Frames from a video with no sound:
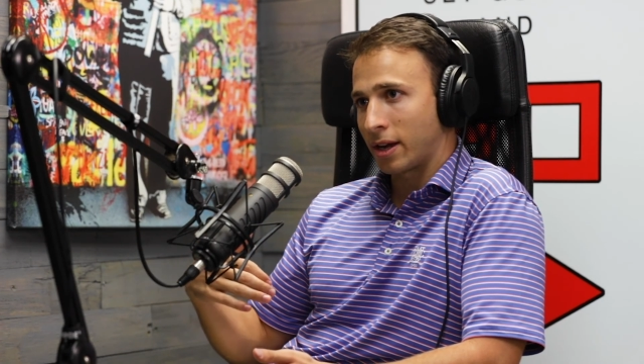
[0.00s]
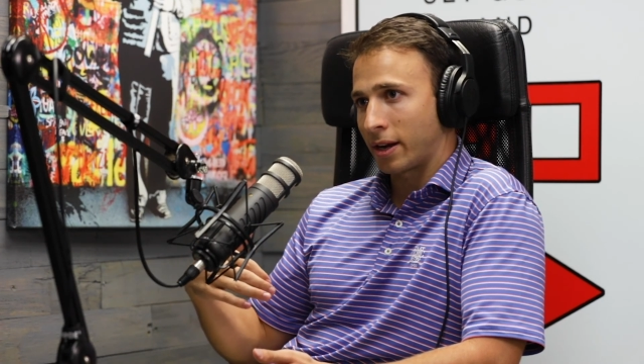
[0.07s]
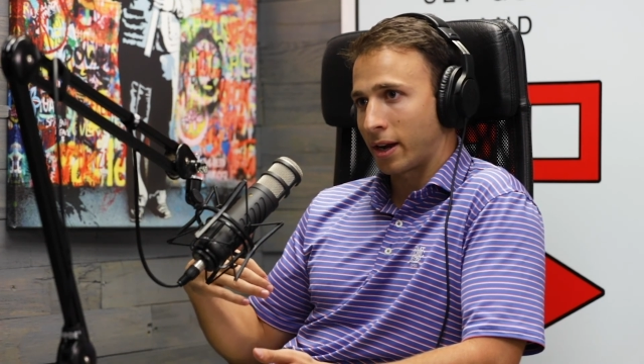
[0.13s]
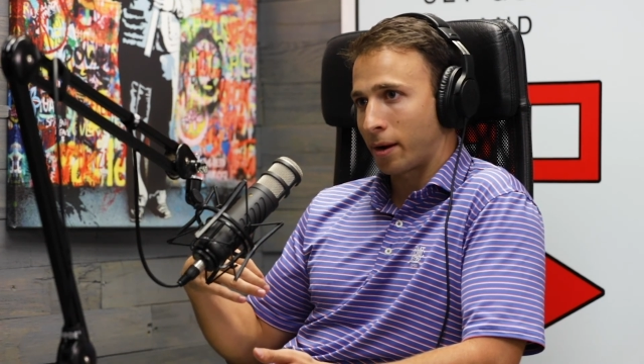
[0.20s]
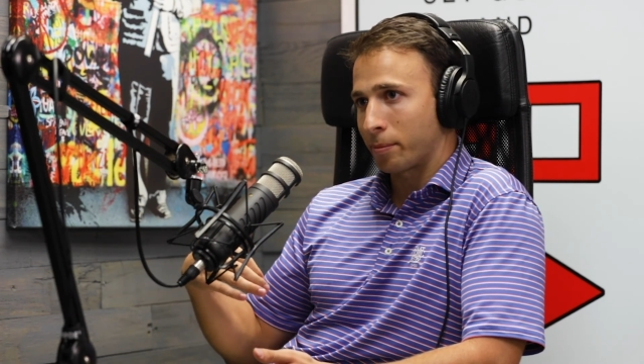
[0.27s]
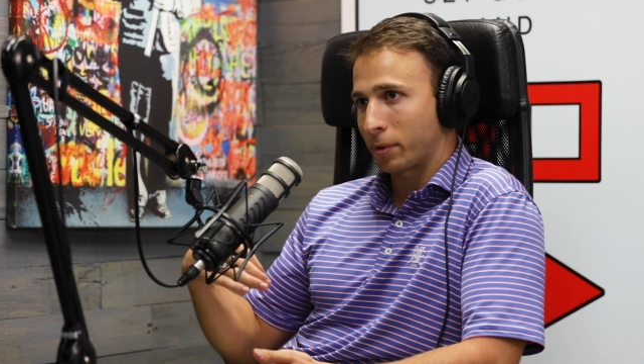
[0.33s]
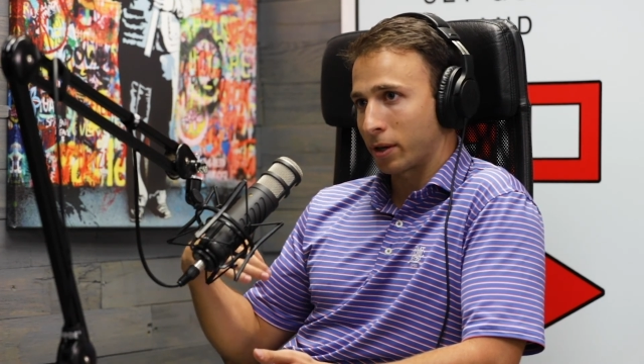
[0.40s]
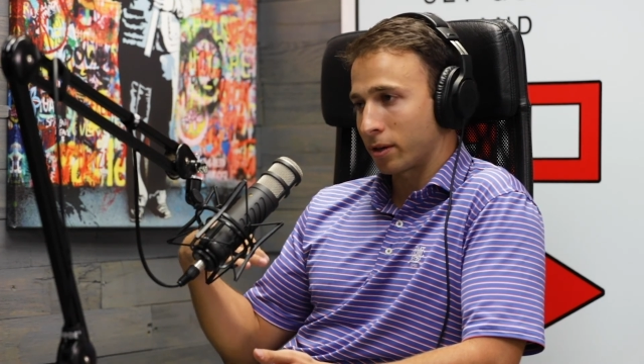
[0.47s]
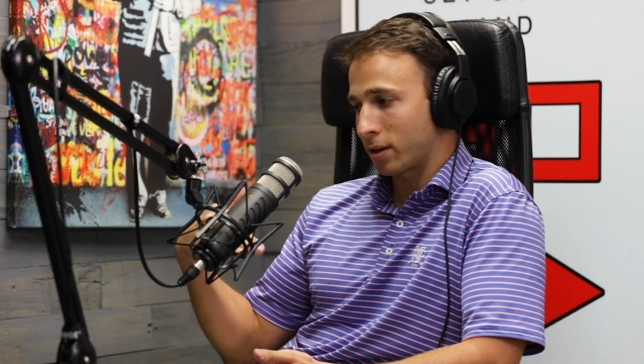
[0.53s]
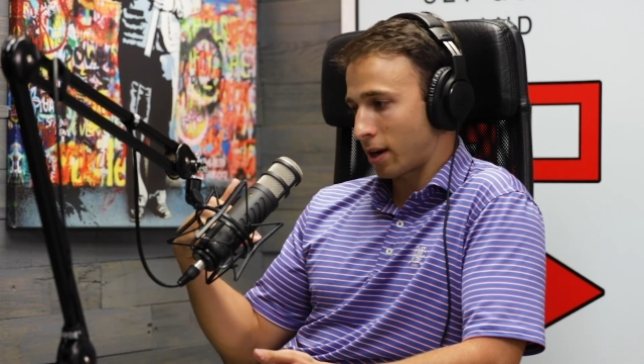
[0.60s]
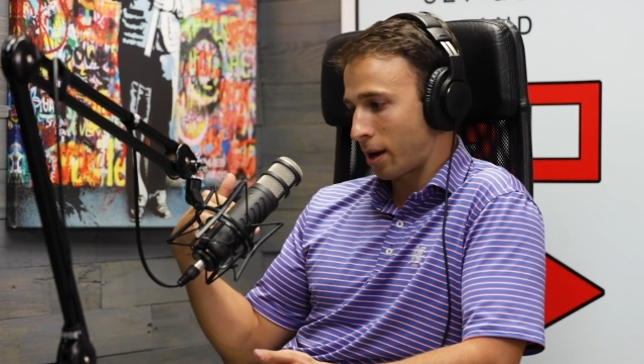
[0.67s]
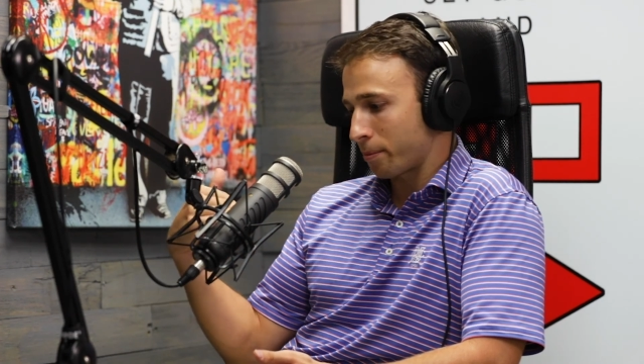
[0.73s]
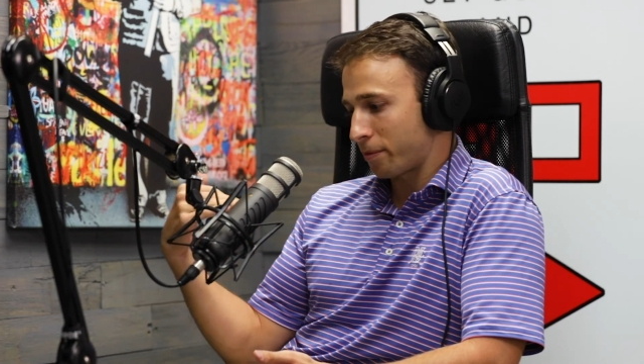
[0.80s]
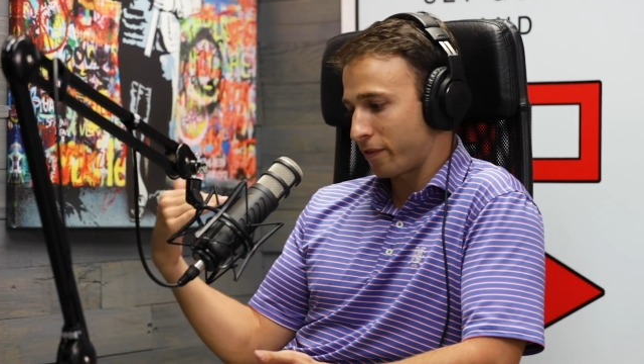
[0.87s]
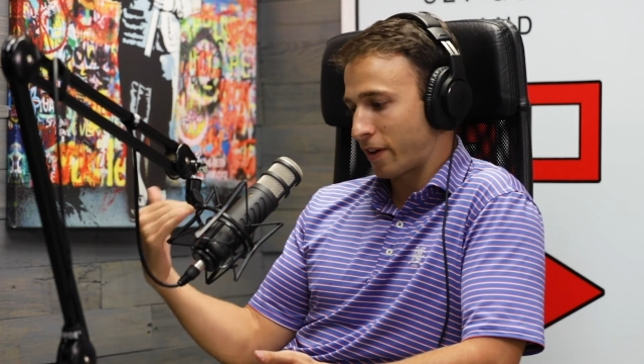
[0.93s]
and
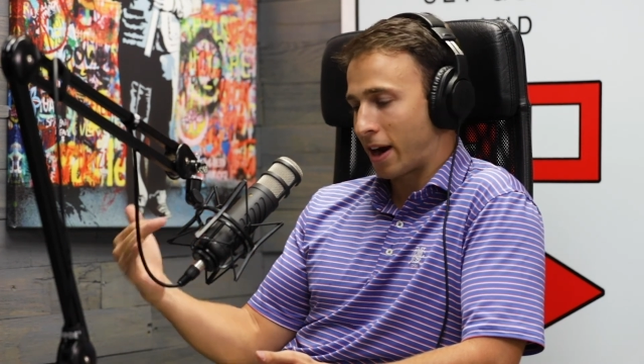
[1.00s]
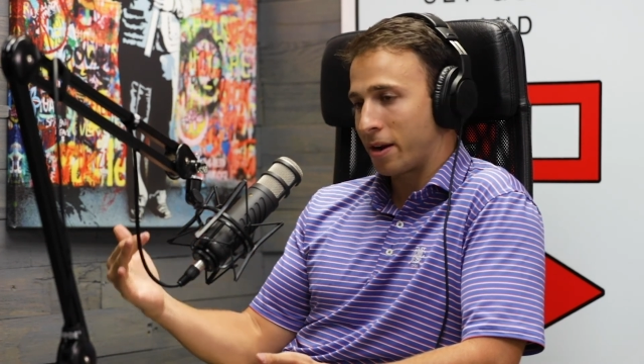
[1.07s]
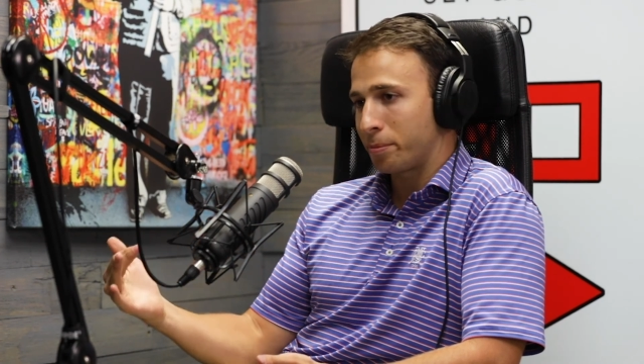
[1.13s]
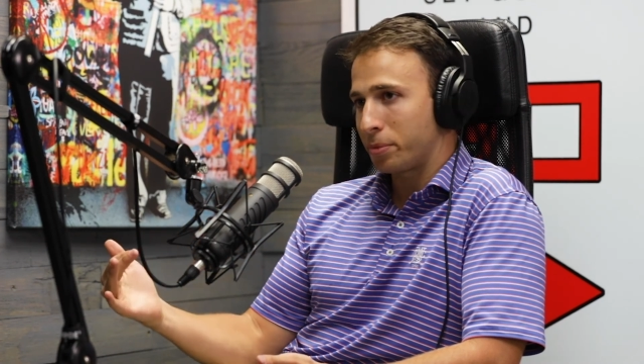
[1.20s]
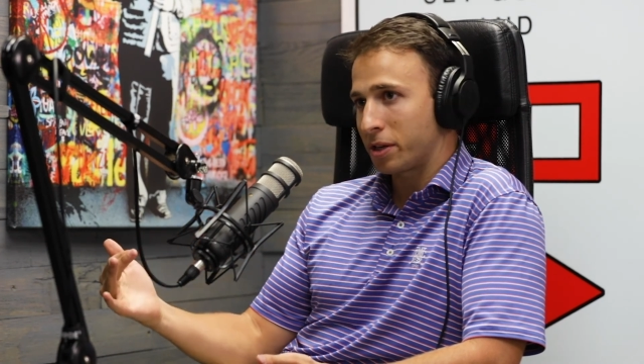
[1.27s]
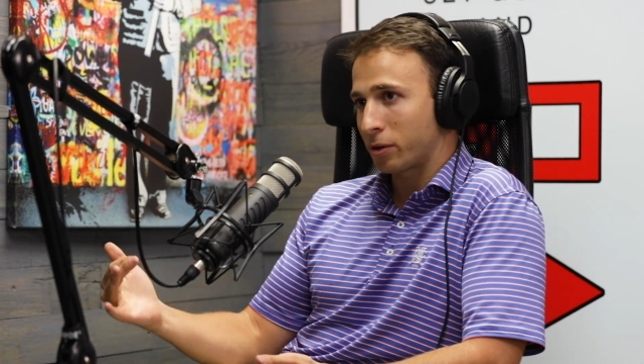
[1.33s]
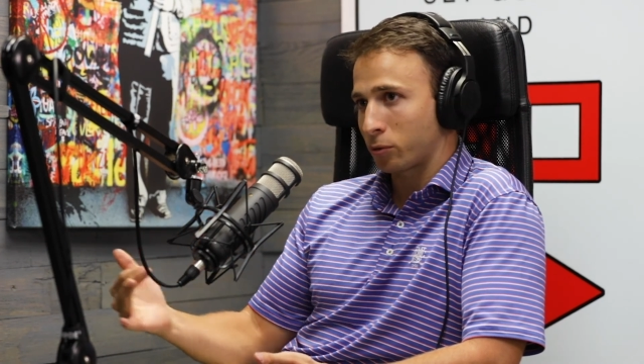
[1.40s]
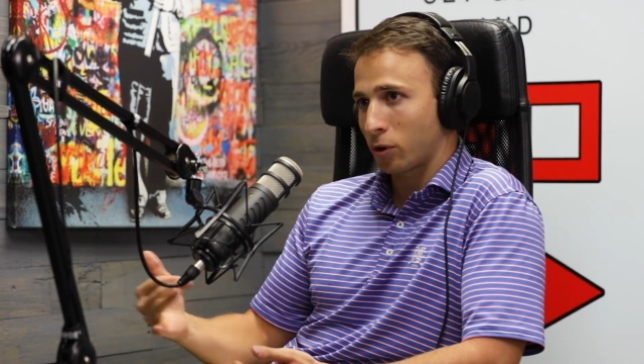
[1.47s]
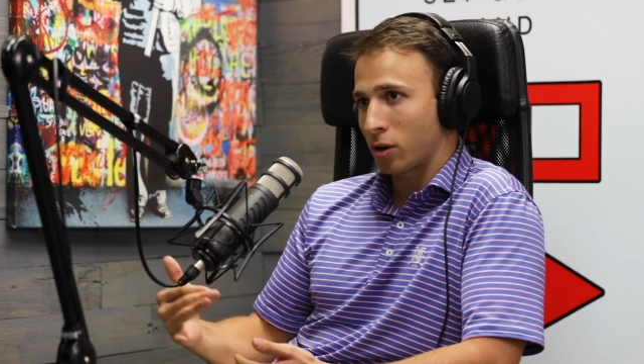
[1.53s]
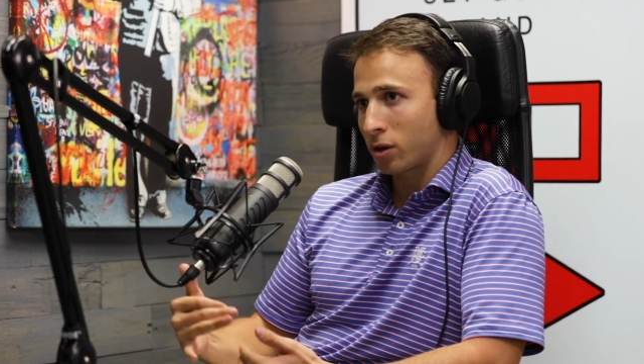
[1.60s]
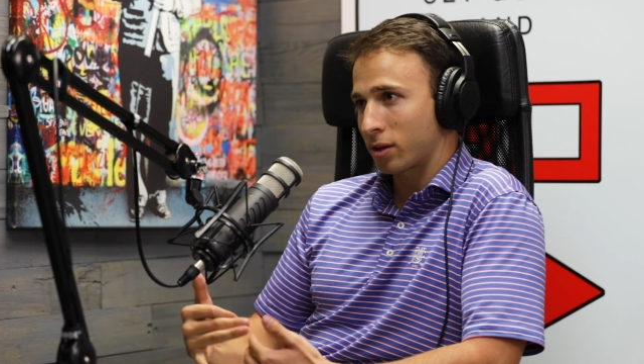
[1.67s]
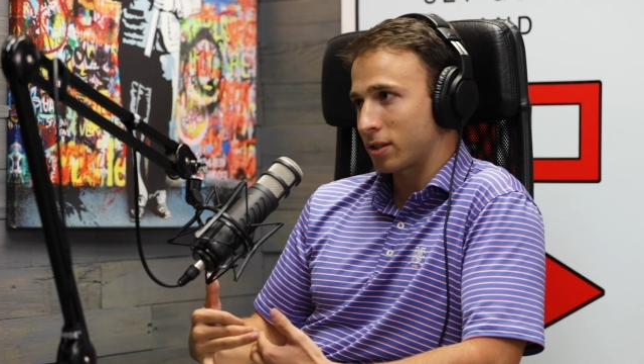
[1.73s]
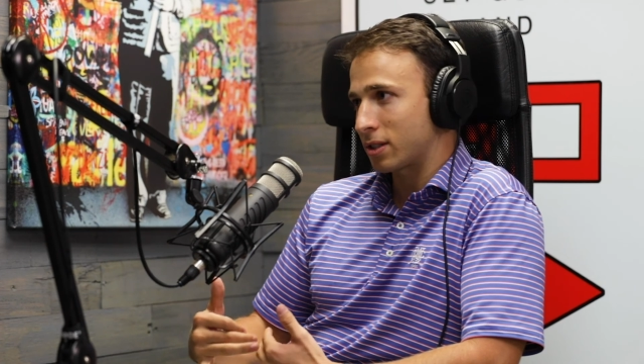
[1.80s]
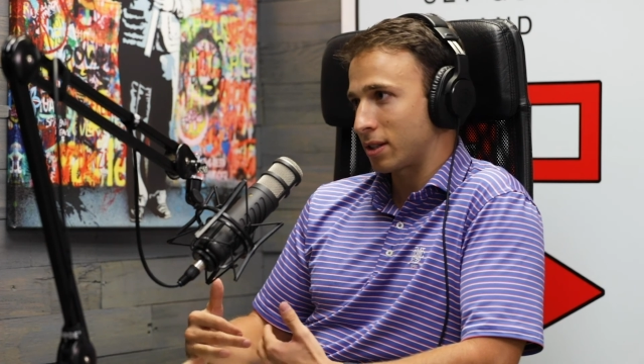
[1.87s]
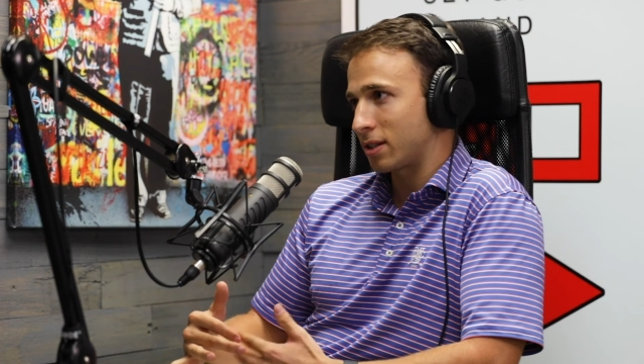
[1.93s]
I'm fine being
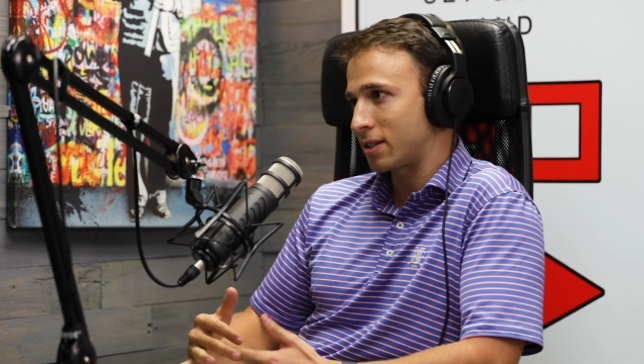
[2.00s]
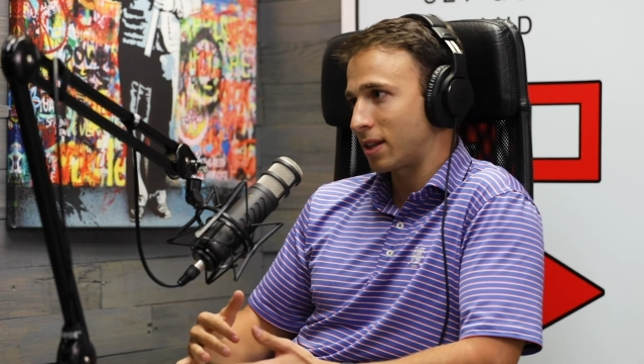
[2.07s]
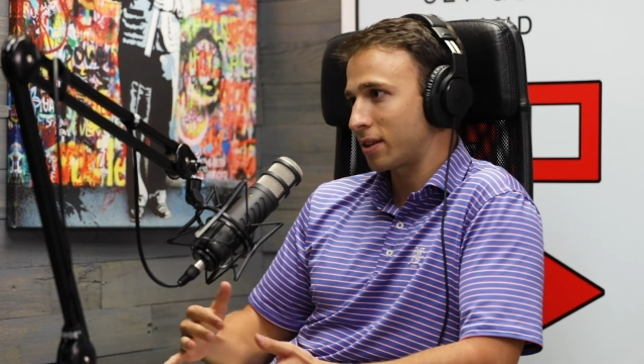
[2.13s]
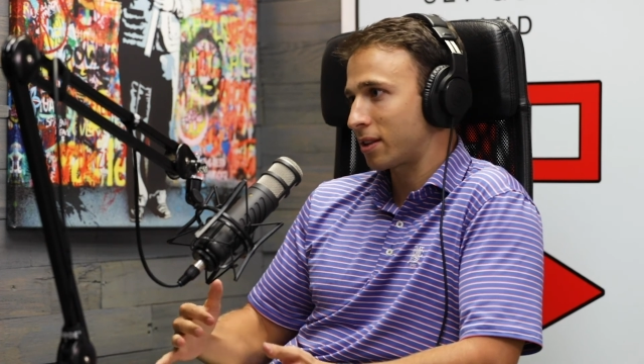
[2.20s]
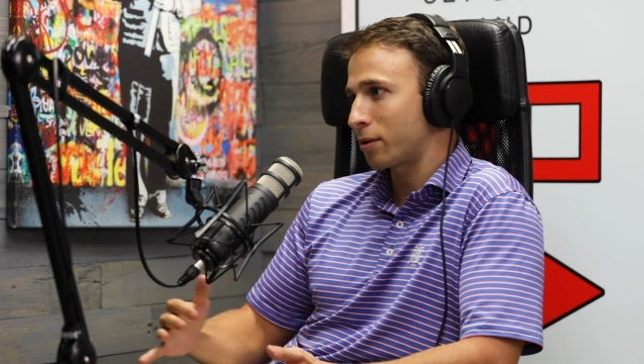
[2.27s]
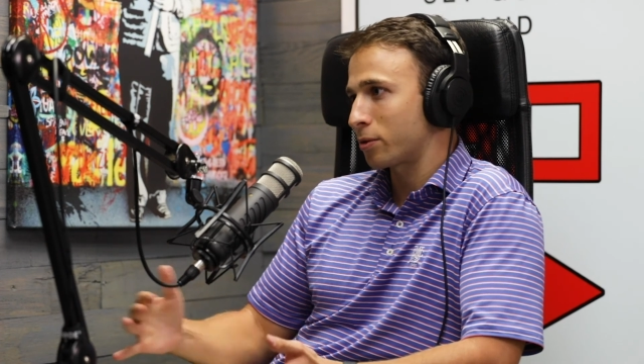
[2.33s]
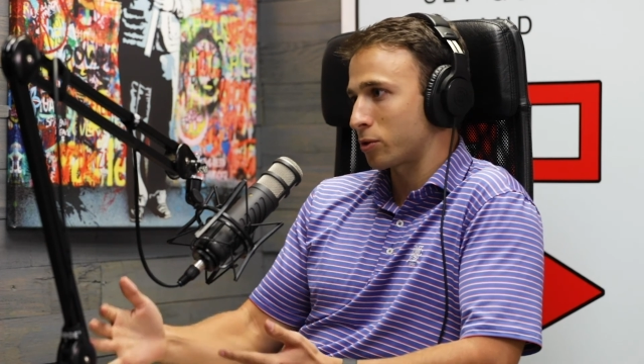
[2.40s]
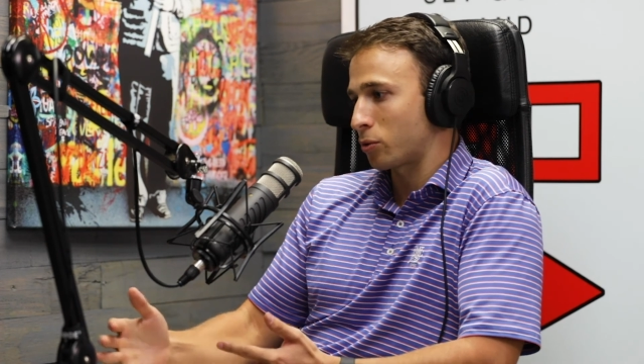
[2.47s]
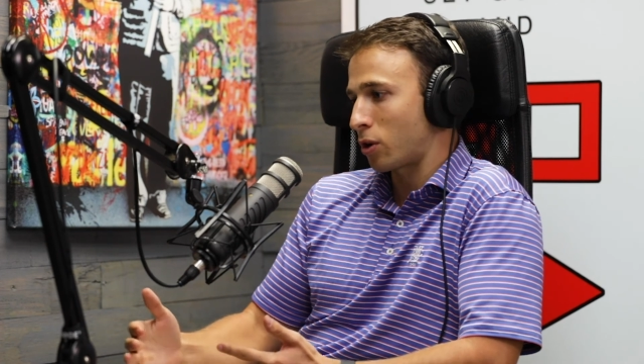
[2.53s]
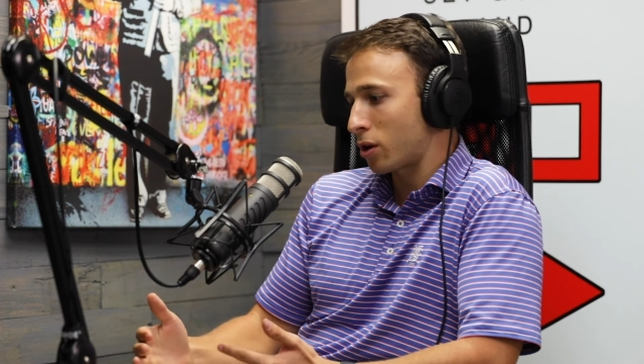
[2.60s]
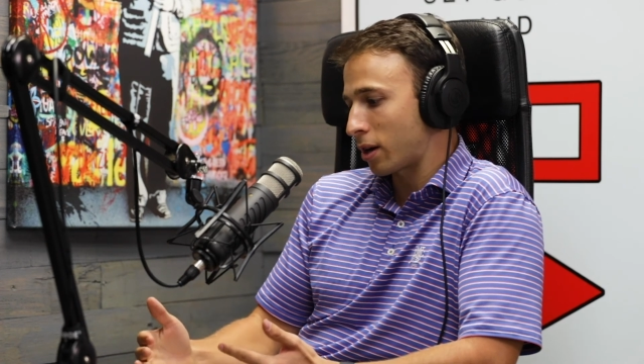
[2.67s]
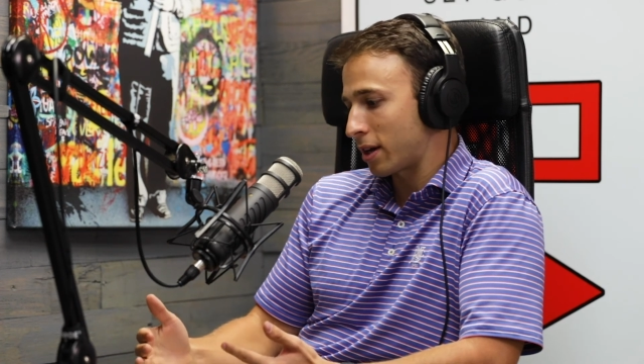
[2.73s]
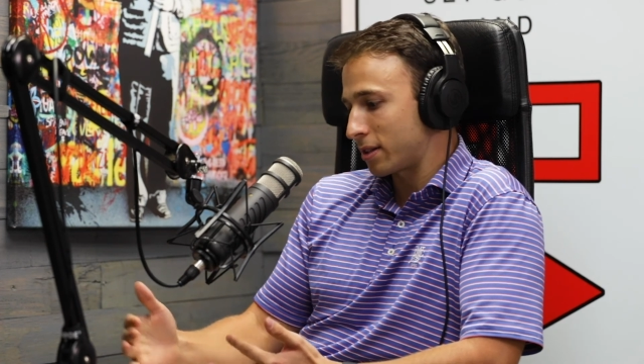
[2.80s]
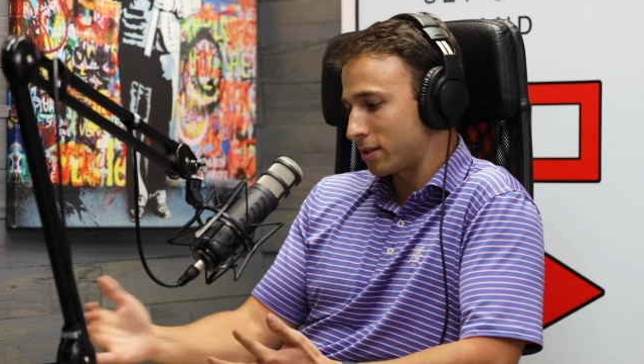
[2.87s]
wrong, because it's not that I was wrong.